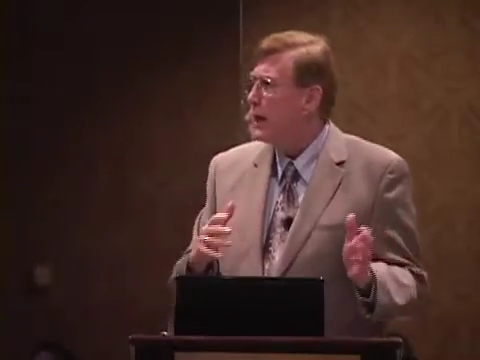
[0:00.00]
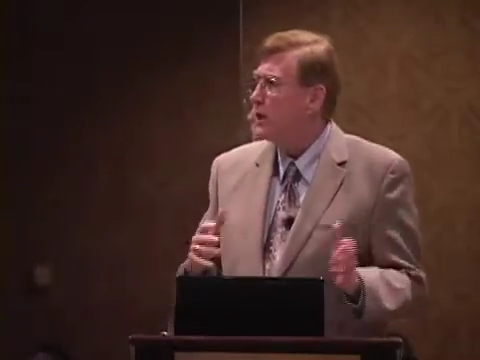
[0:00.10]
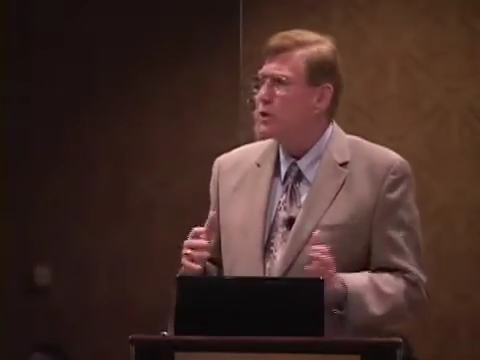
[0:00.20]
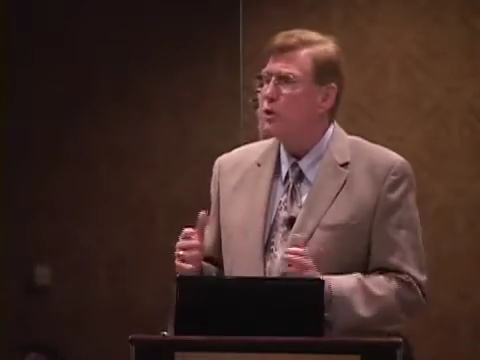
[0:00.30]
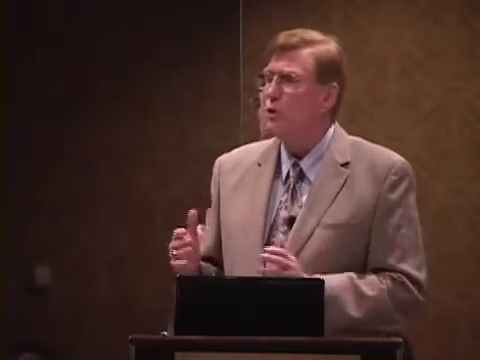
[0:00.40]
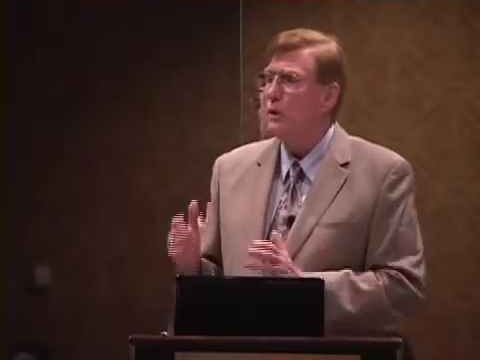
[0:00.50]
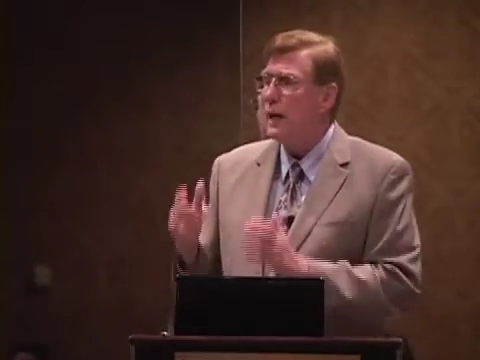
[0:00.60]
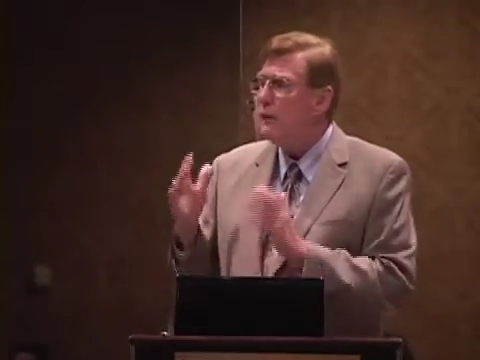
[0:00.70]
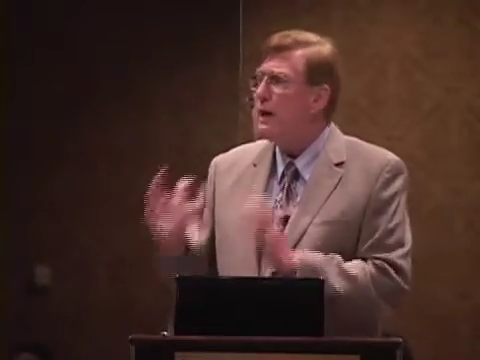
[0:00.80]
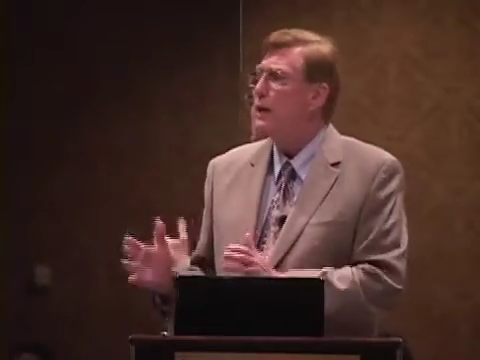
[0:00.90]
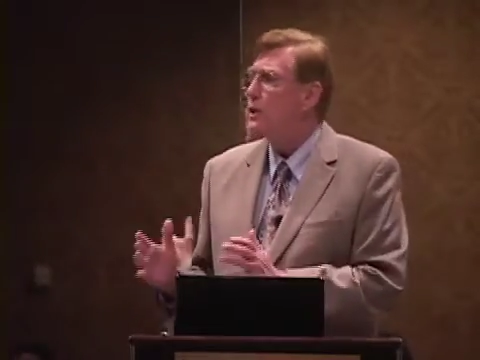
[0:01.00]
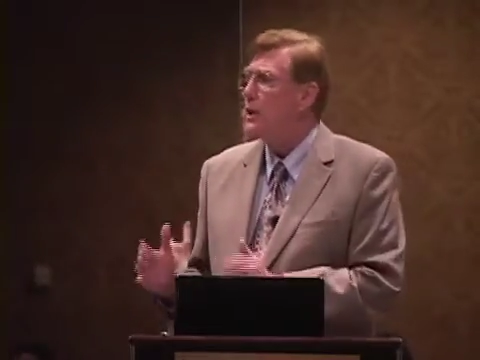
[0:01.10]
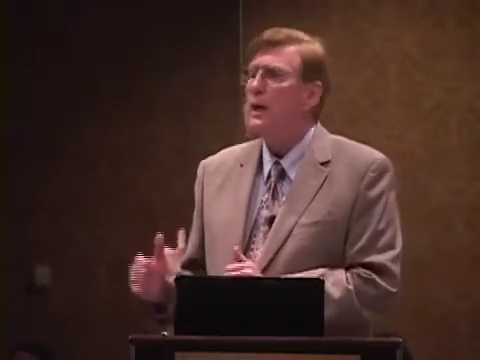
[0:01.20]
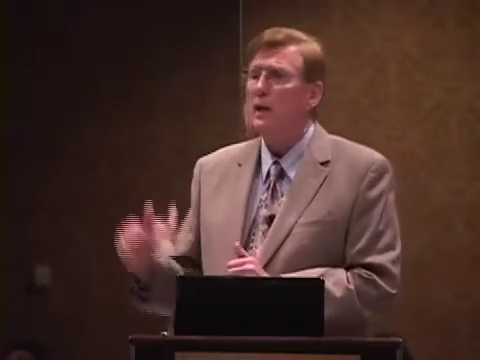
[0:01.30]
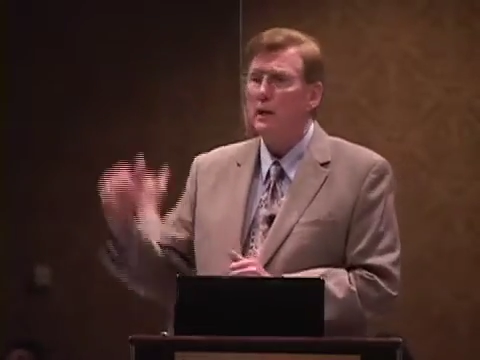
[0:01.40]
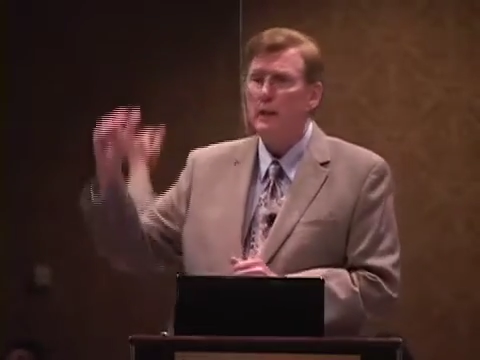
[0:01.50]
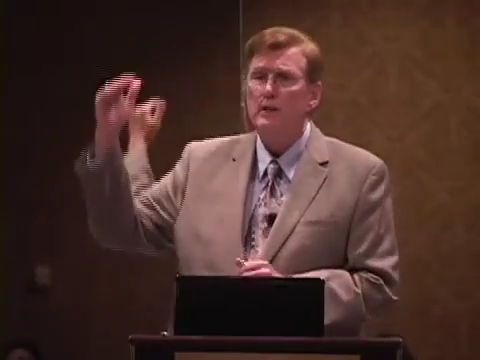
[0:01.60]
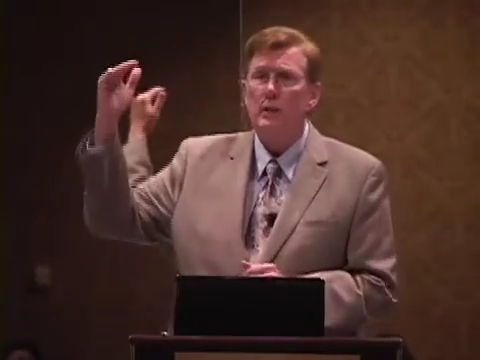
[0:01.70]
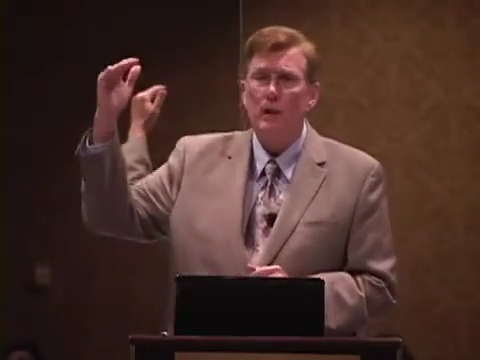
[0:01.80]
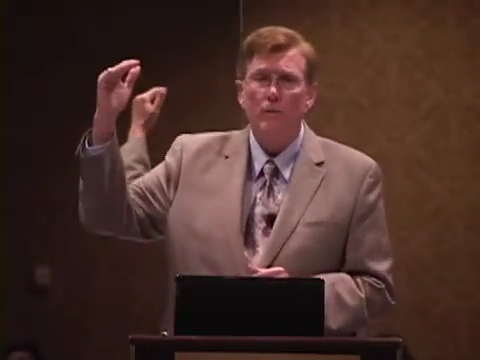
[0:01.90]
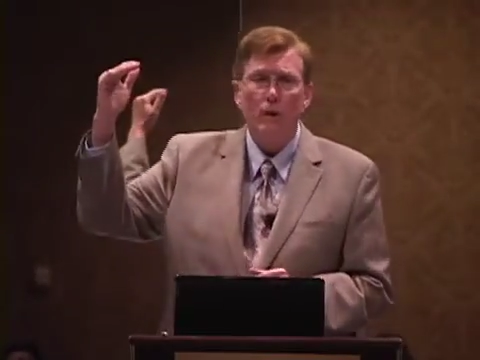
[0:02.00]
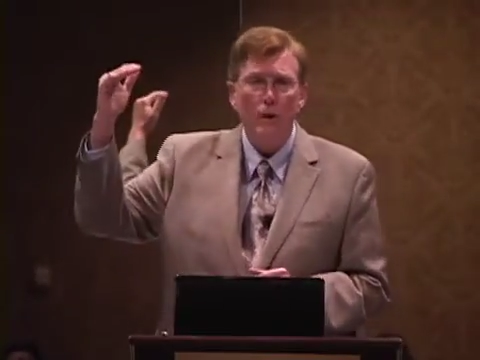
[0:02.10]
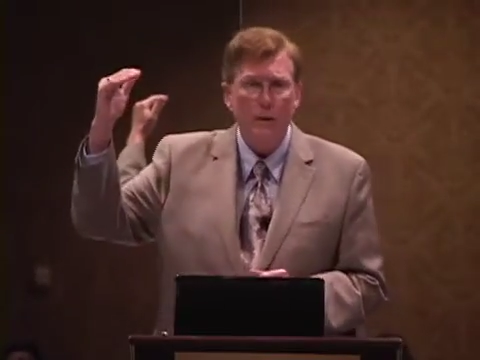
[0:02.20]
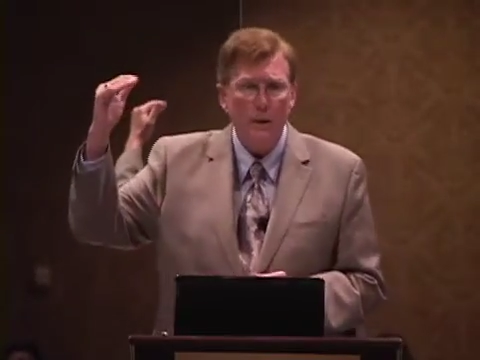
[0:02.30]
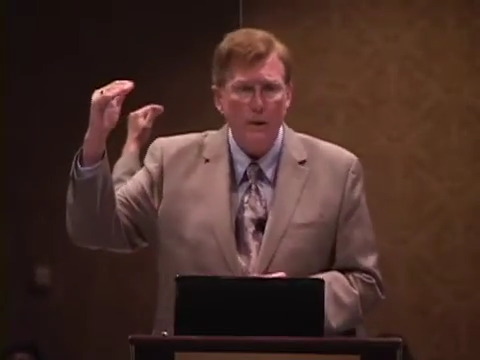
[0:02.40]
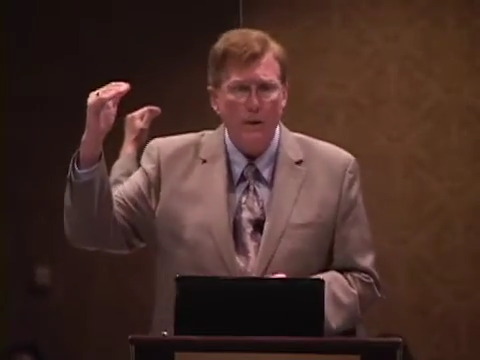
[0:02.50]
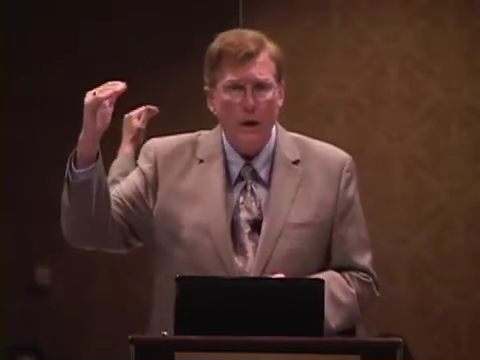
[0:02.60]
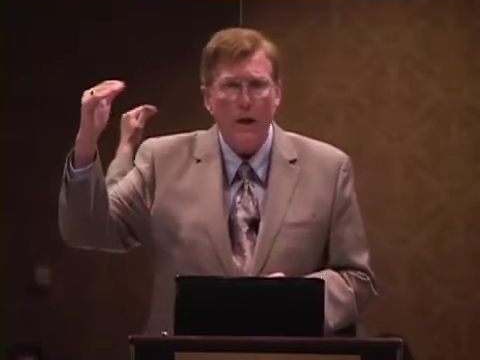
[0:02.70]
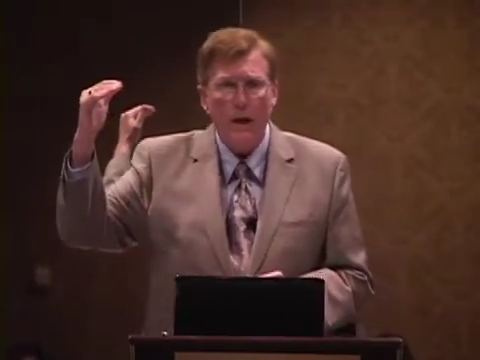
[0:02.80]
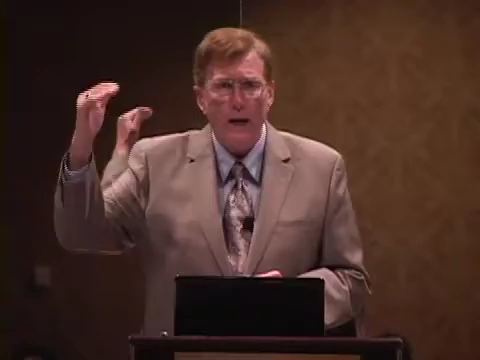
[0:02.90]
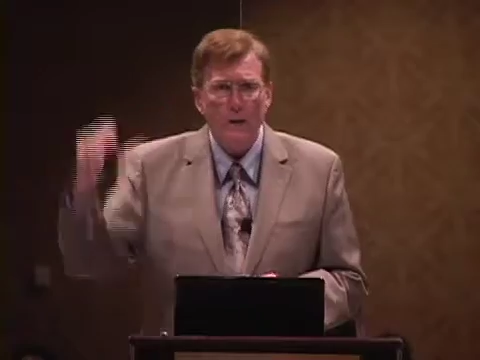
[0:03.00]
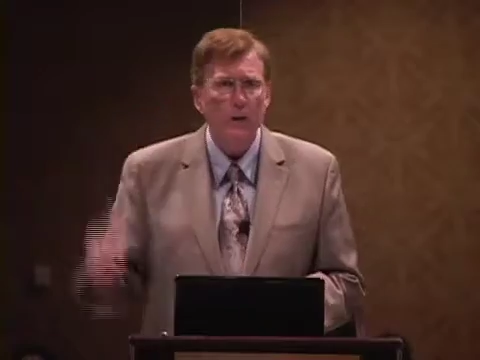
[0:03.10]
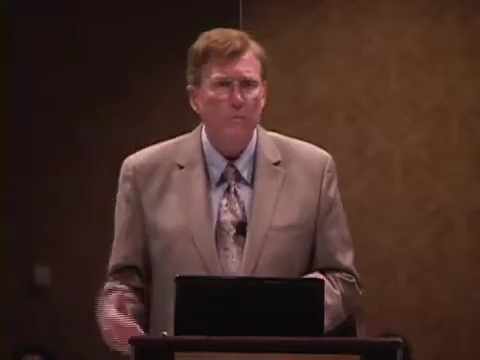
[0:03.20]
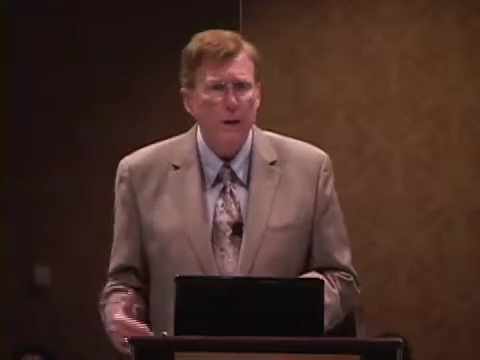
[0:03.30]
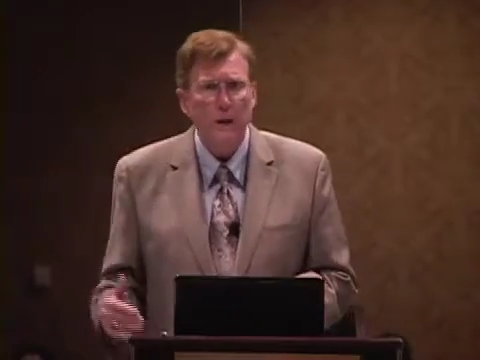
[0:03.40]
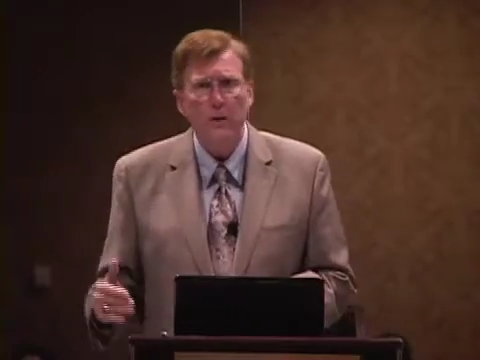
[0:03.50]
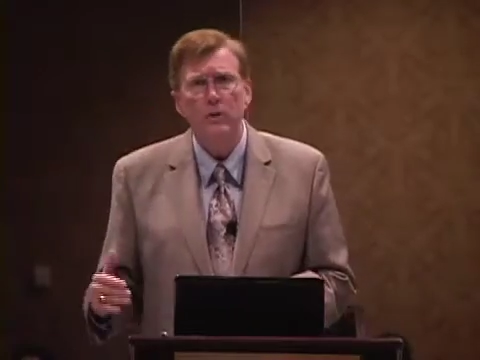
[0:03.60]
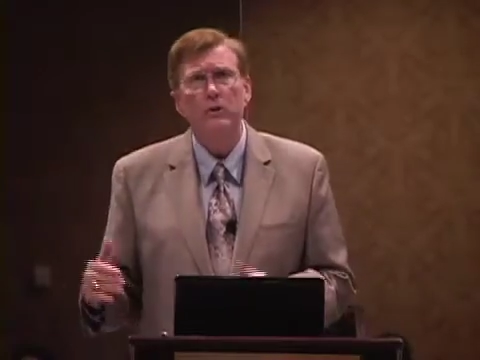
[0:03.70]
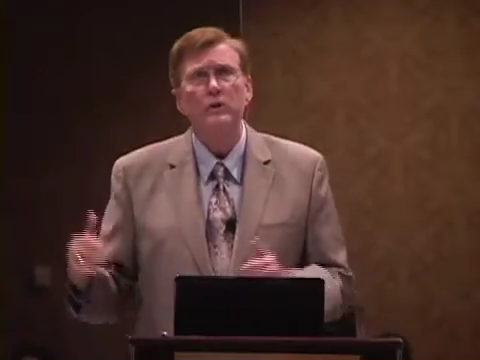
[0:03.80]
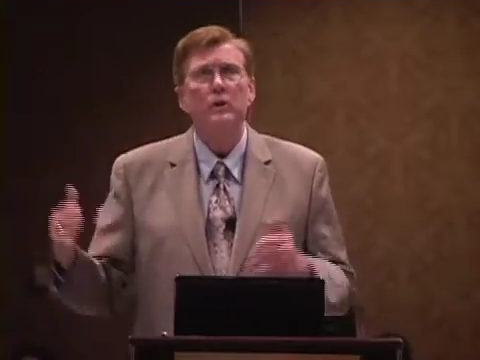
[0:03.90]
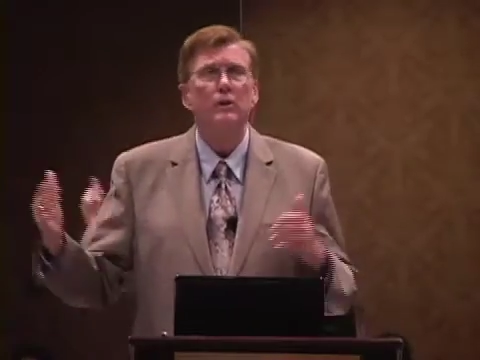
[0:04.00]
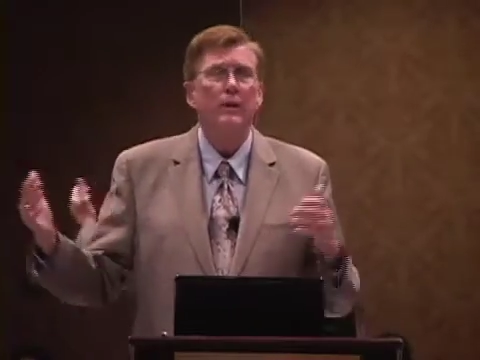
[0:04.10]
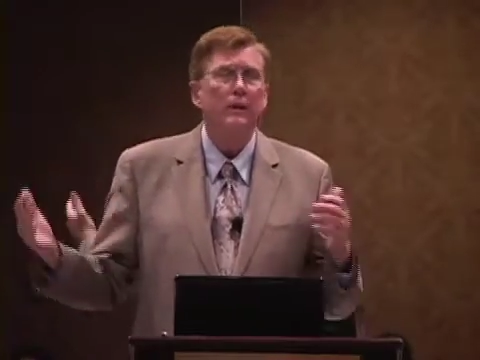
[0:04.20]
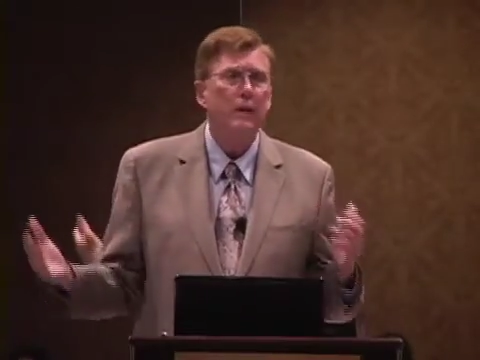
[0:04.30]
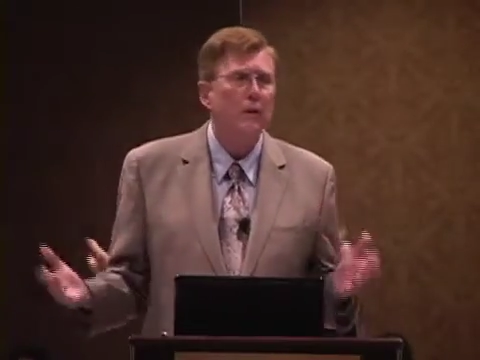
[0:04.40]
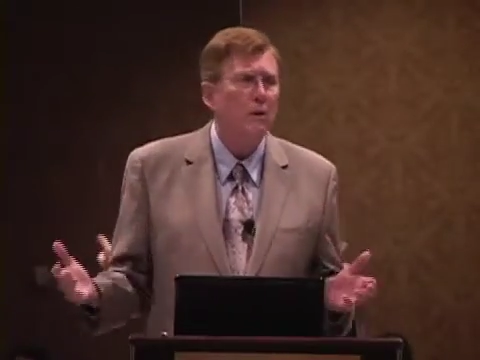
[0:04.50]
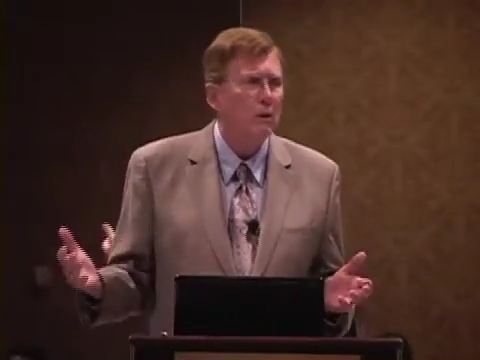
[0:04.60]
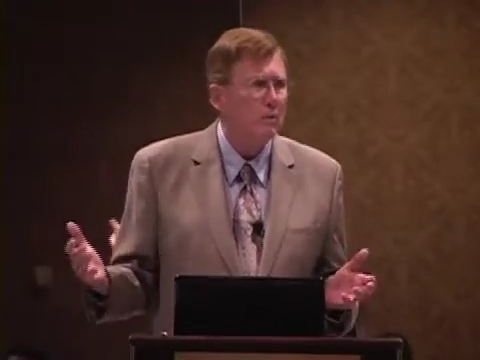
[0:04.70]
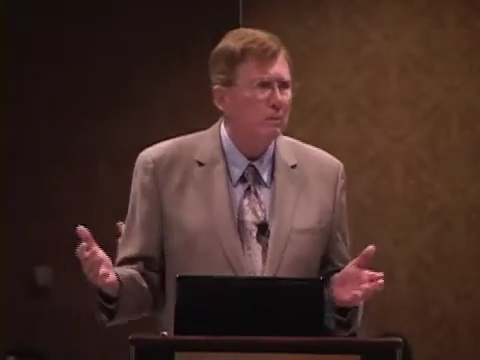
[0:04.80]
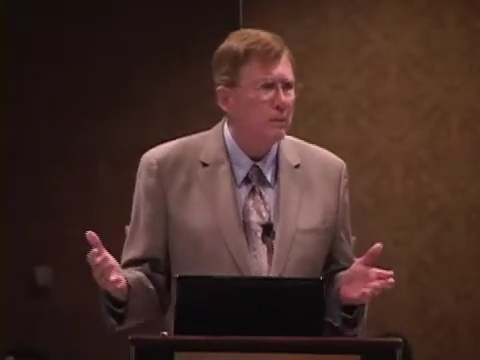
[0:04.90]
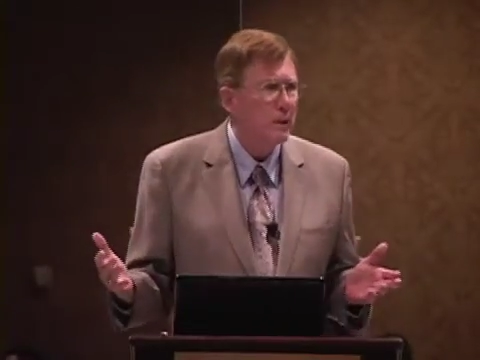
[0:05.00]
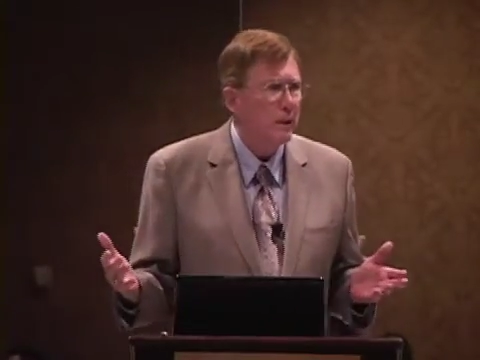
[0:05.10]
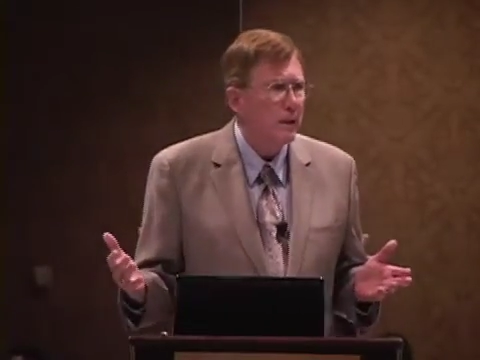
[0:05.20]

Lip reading: And so they've actually got a list of all their asset managers, although they call